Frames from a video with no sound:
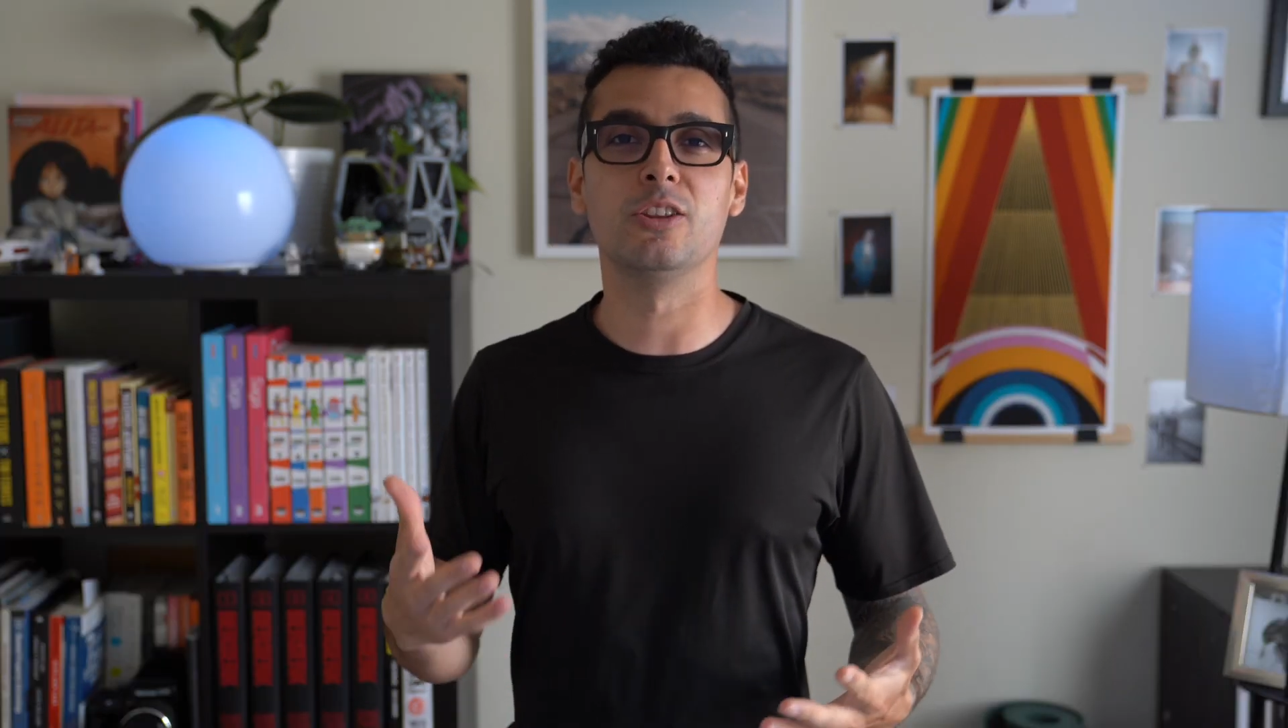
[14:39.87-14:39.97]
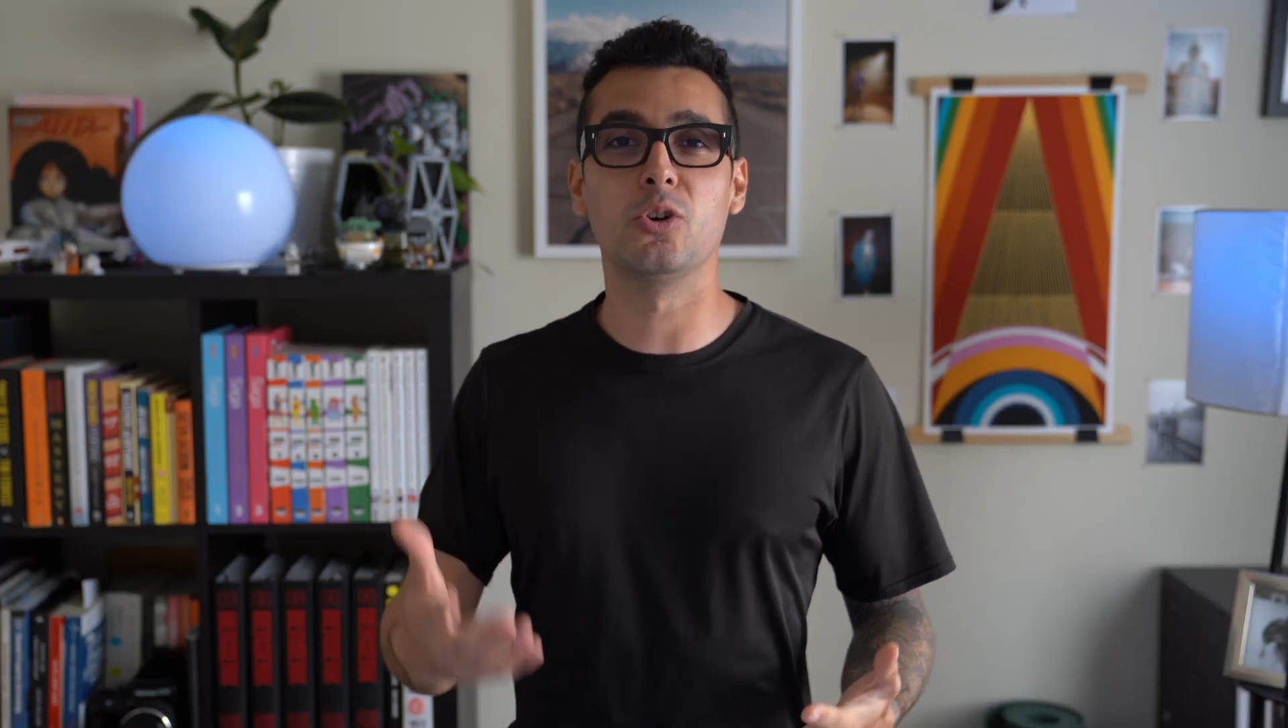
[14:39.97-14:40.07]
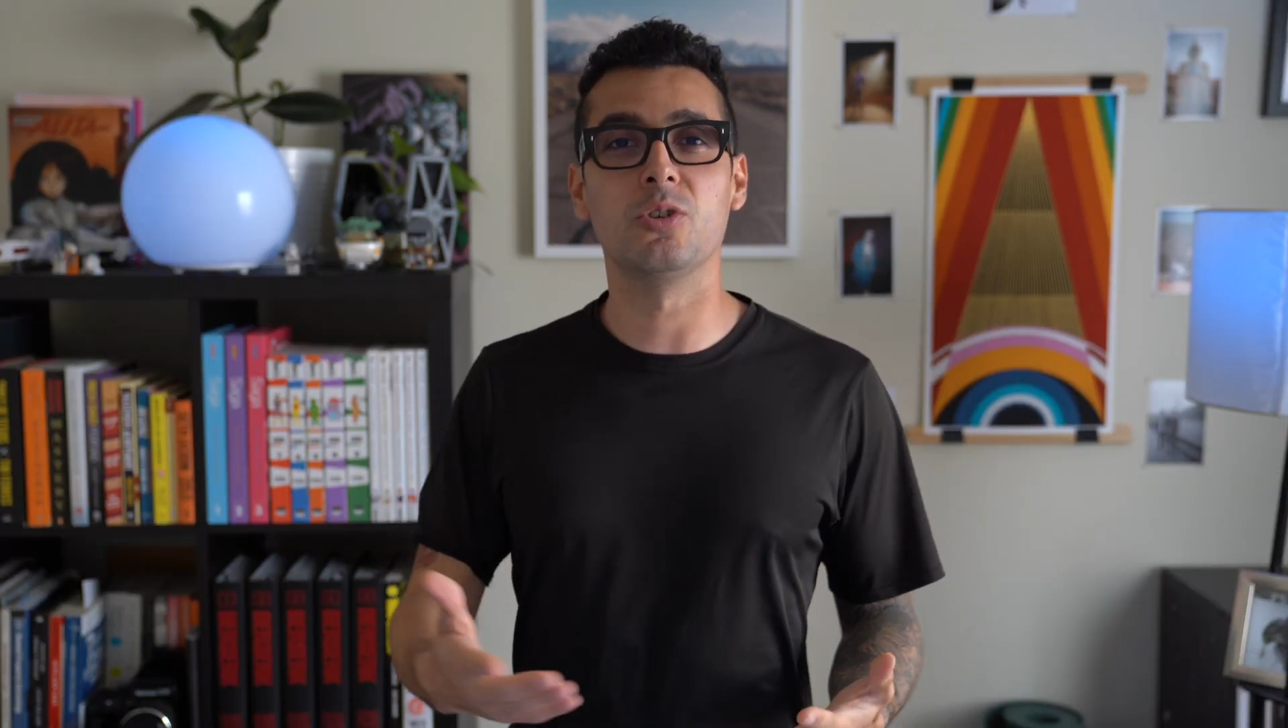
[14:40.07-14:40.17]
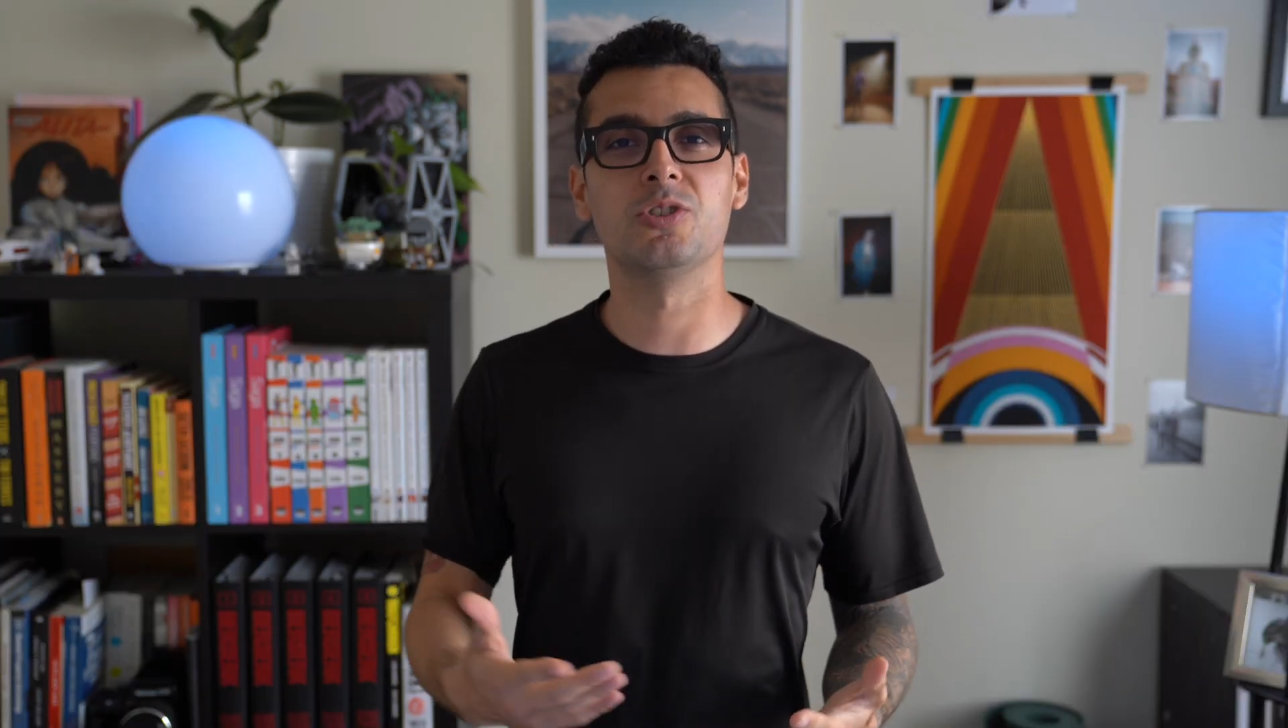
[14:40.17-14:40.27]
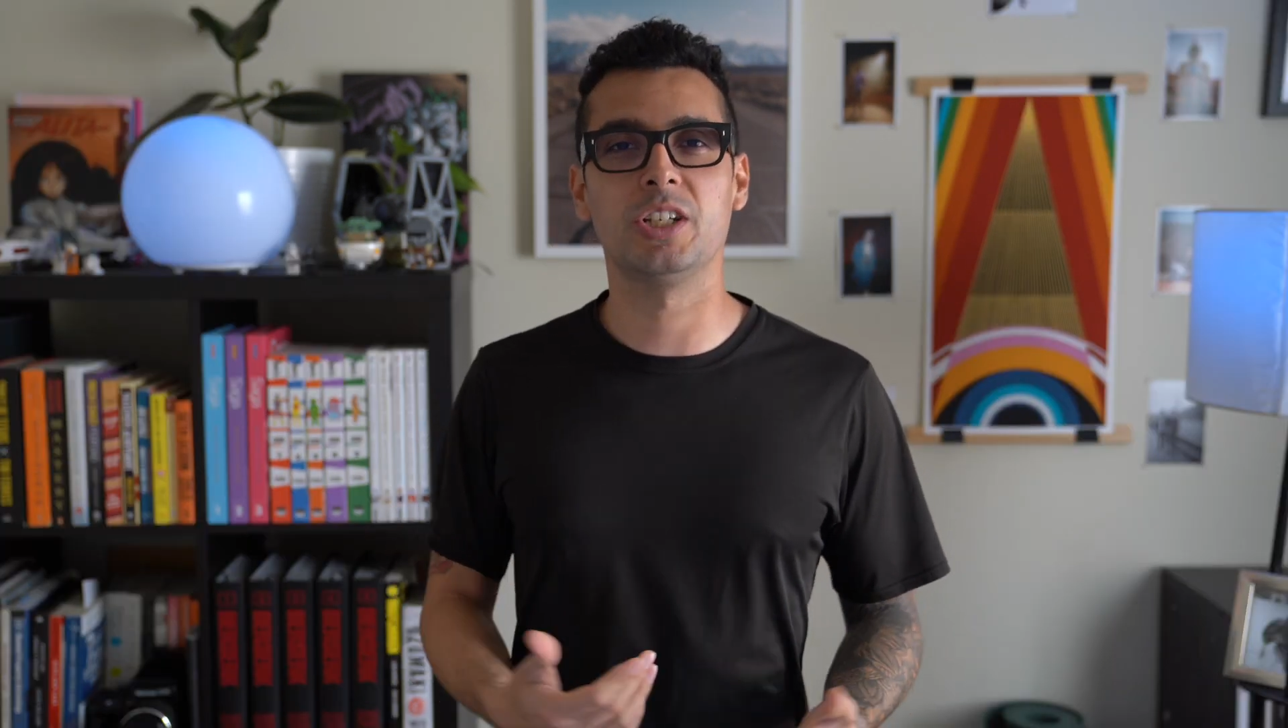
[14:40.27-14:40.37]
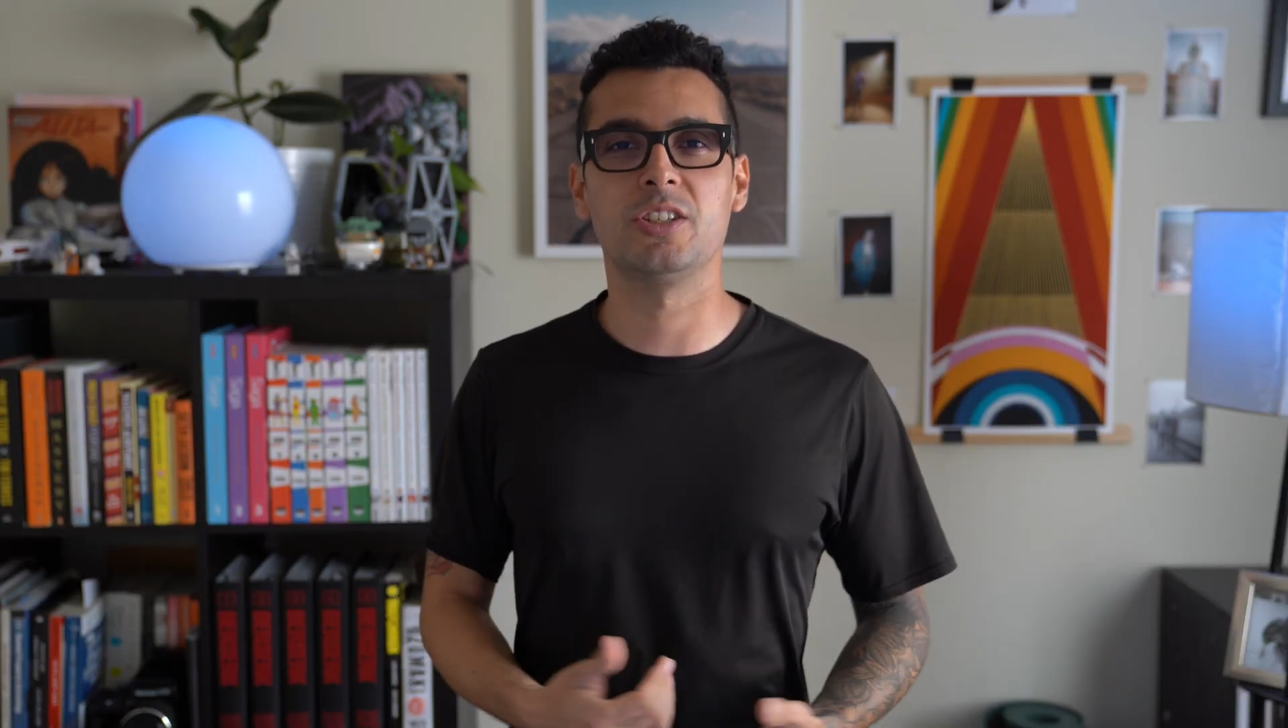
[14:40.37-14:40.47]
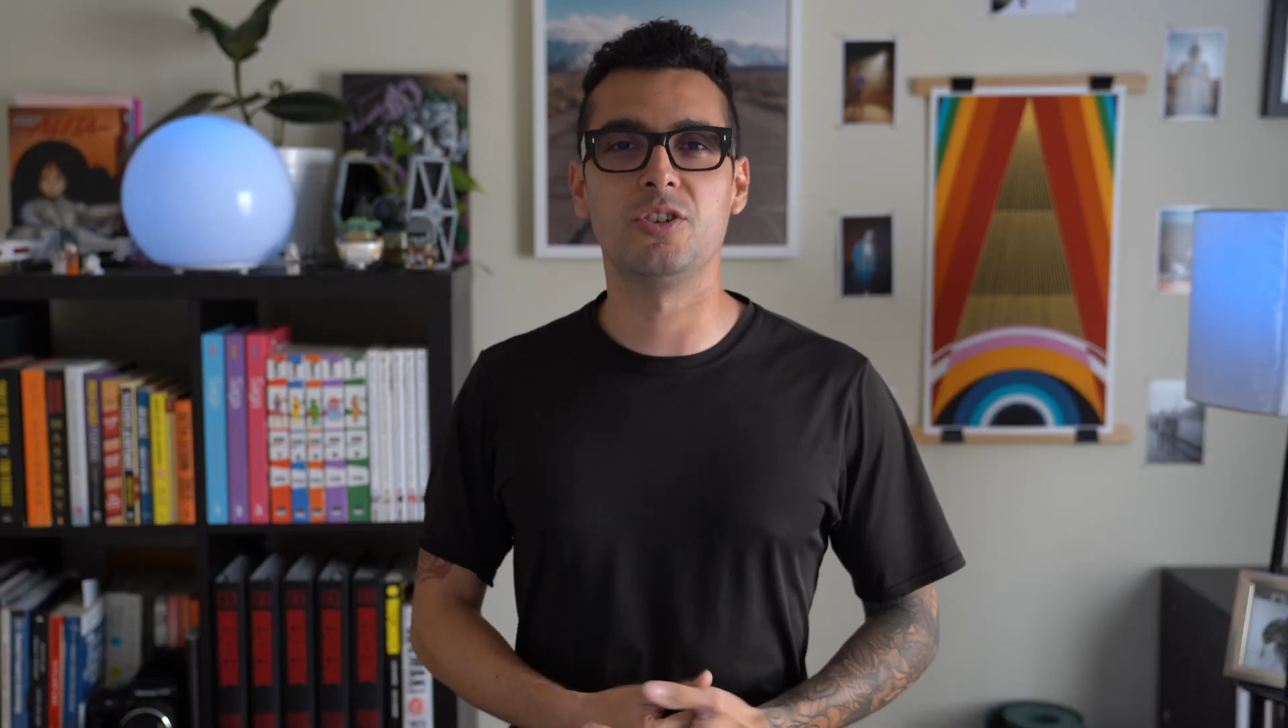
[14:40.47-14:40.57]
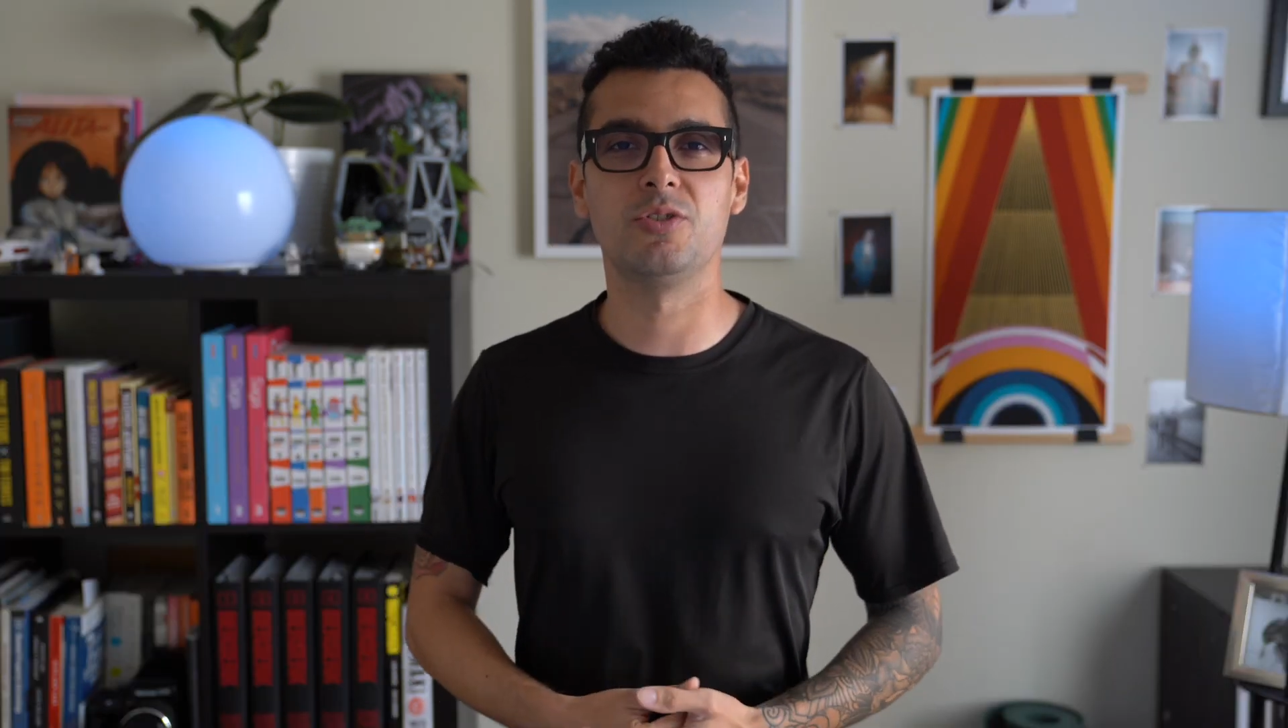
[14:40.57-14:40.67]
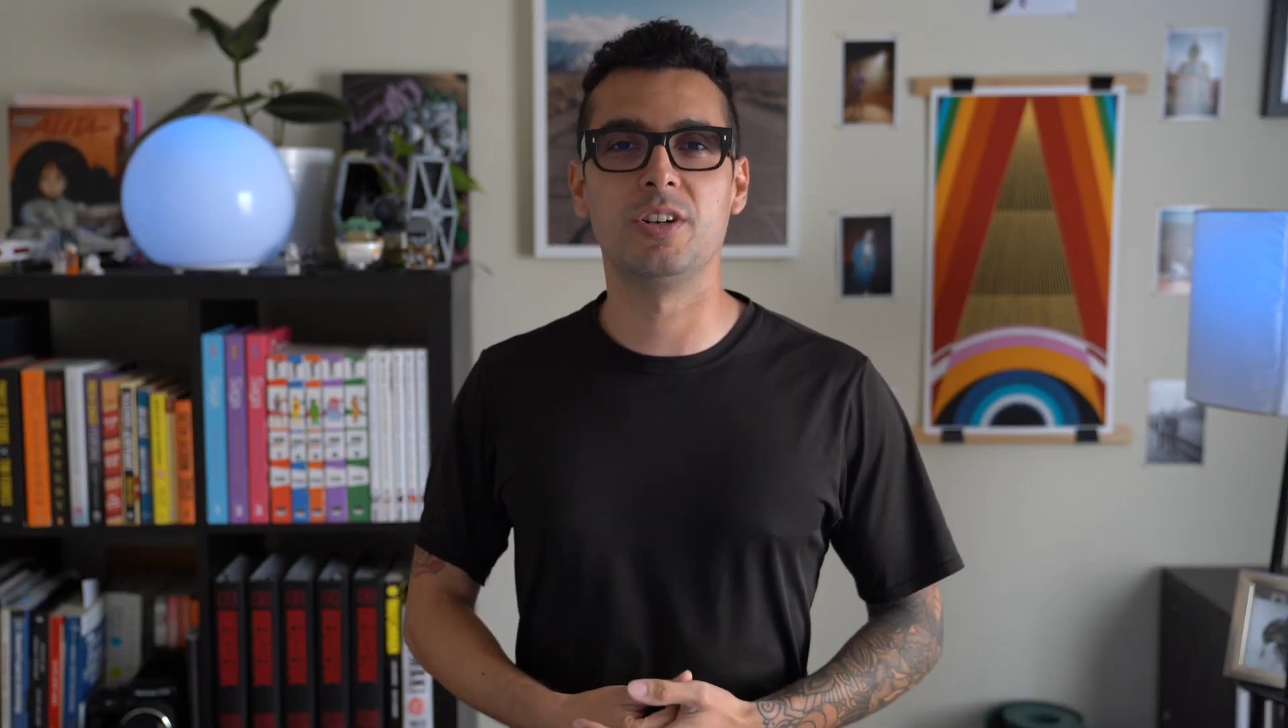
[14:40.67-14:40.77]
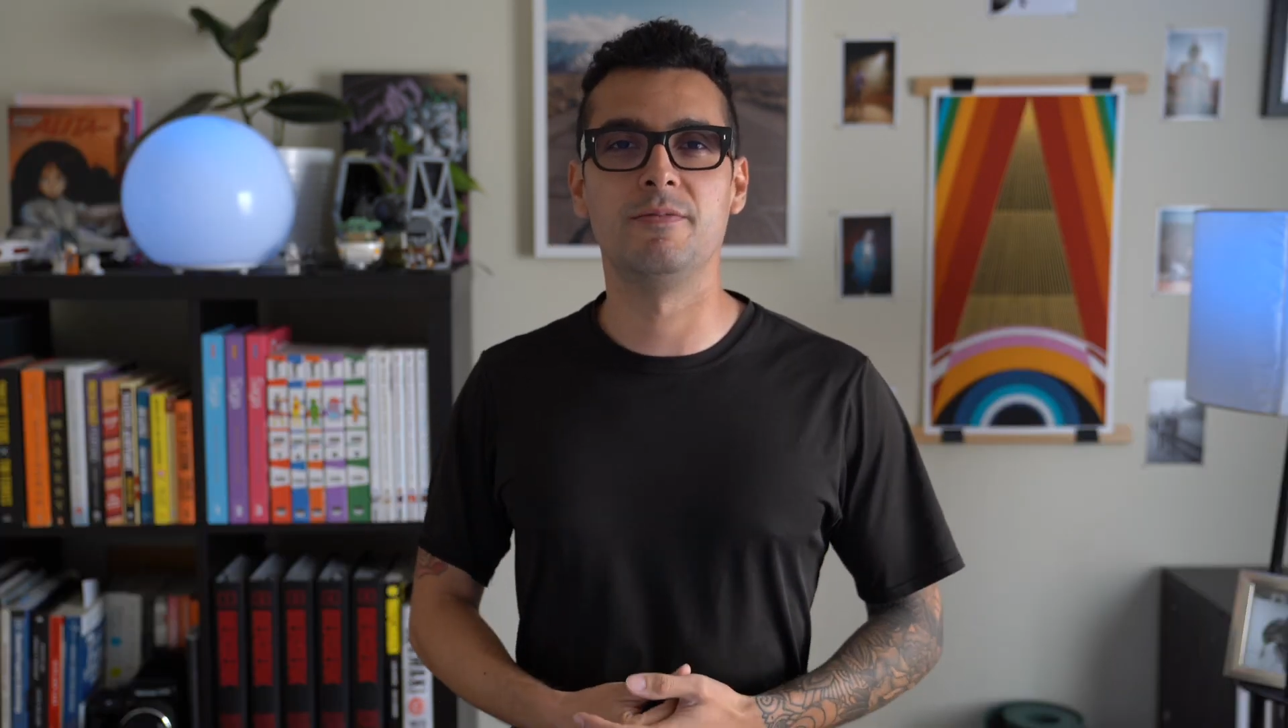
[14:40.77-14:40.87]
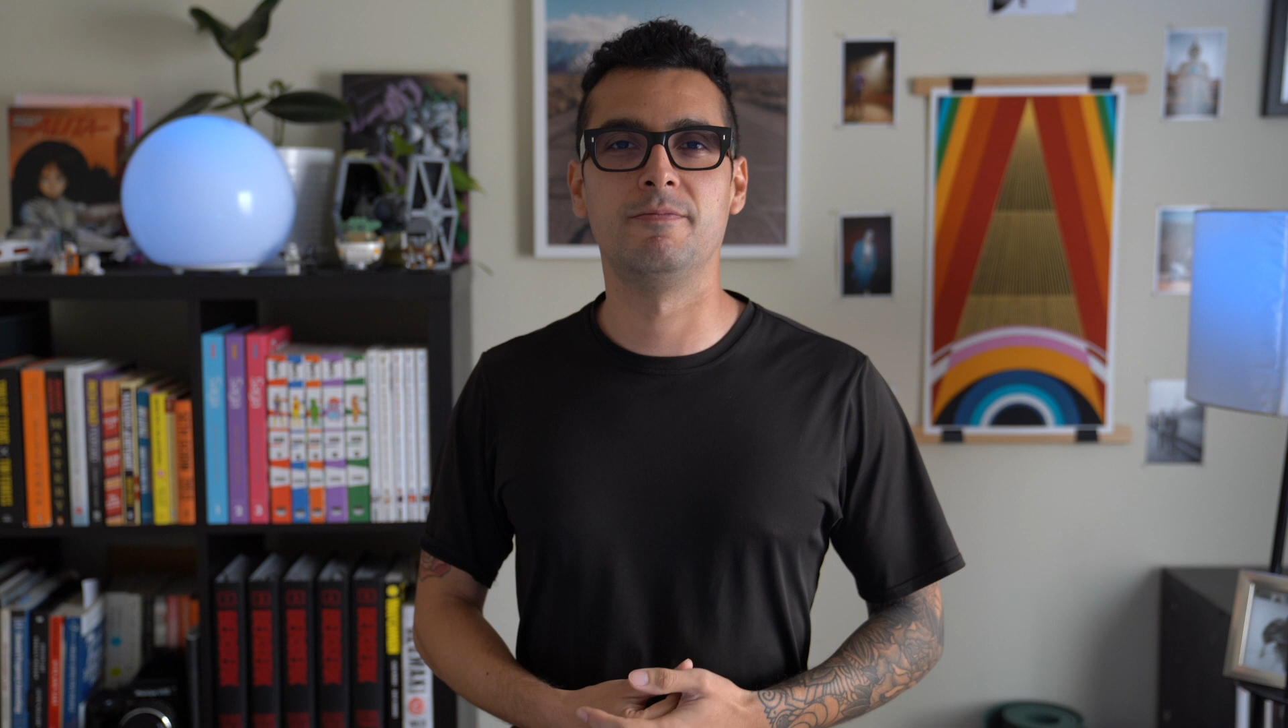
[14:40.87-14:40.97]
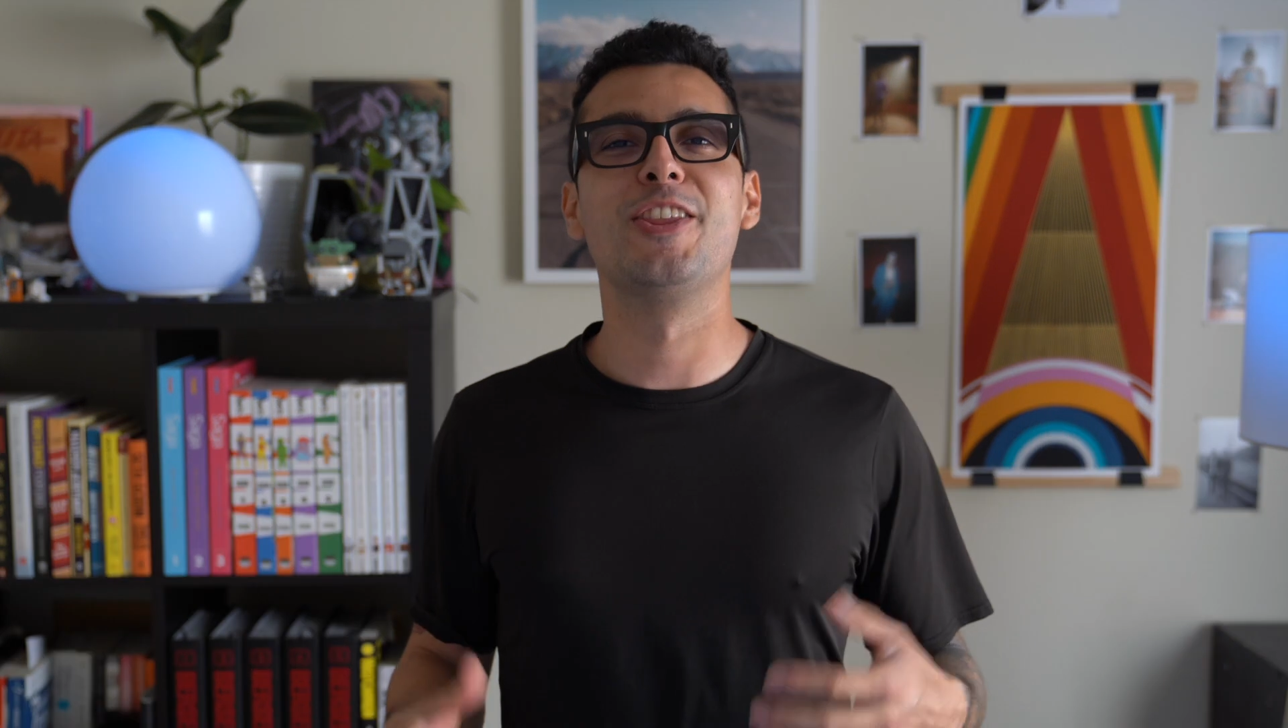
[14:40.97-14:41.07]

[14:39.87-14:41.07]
Local 600.